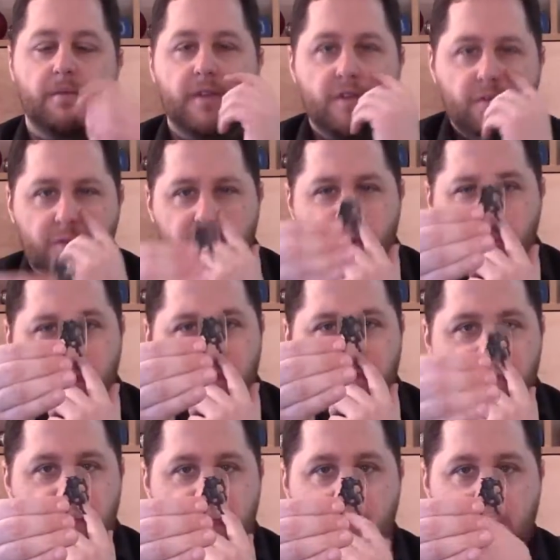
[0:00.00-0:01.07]
This one you can
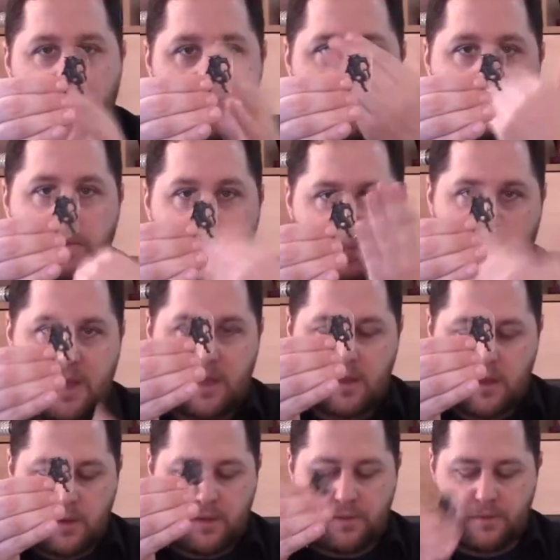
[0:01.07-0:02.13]
see me
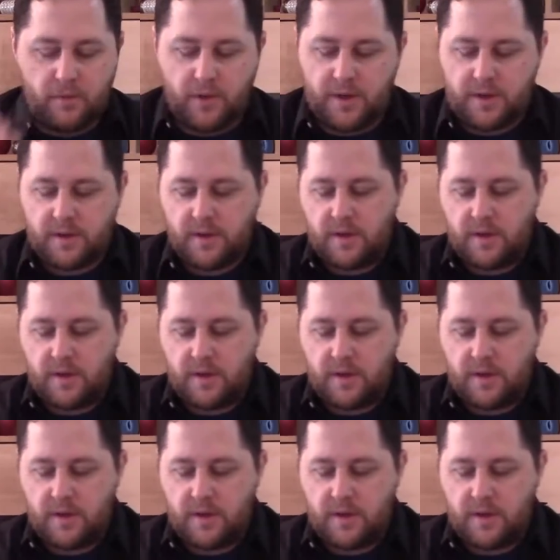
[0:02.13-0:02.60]
through it.